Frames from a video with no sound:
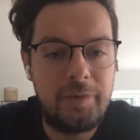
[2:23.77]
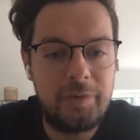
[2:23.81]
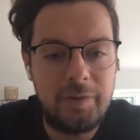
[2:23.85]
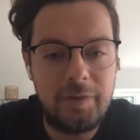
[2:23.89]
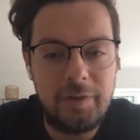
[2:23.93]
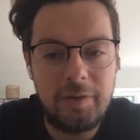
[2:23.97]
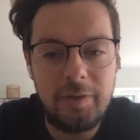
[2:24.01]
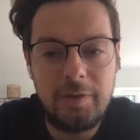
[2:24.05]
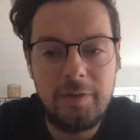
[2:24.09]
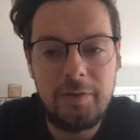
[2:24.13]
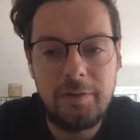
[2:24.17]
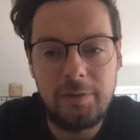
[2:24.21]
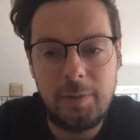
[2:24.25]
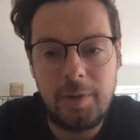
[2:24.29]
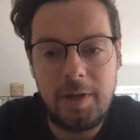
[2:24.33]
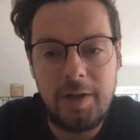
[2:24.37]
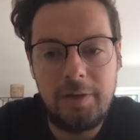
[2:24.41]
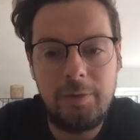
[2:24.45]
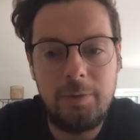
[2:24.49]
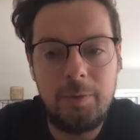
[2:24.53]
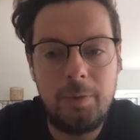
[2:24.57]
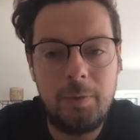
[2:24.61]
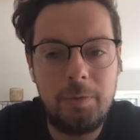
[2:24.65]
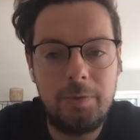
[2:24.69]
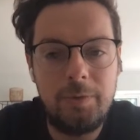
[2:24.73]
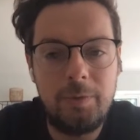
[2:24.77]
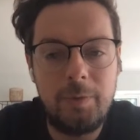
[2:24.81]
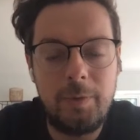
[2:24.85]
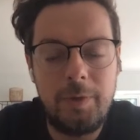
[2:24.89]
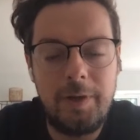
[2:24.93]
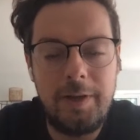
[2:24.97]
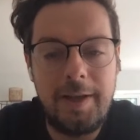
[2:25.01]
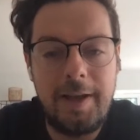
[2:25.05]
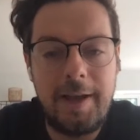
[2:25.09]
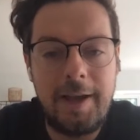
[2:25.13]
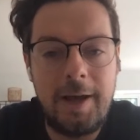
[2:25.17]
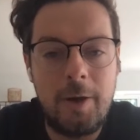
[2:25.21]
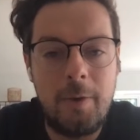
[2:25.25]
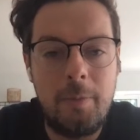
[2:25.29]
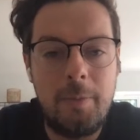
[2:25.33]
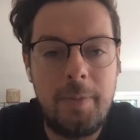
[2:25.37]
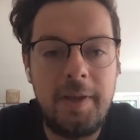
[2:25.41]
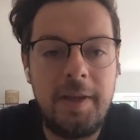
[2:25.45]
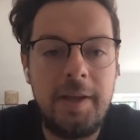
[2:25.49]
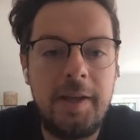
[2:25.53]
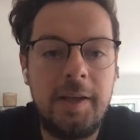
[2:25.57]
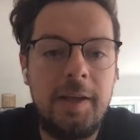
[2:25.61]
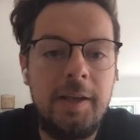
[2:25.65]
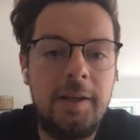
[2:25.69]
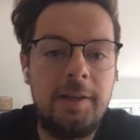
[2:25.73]
So our tools are really
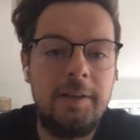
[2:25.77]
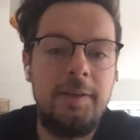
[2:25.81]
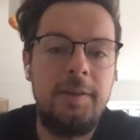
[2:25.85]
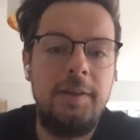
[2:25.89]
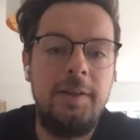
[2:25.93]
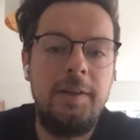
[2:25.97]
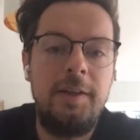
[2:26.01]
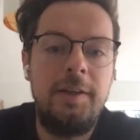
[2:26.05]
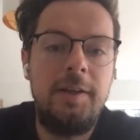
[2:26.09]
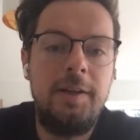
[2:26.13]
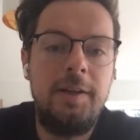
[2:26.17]
helping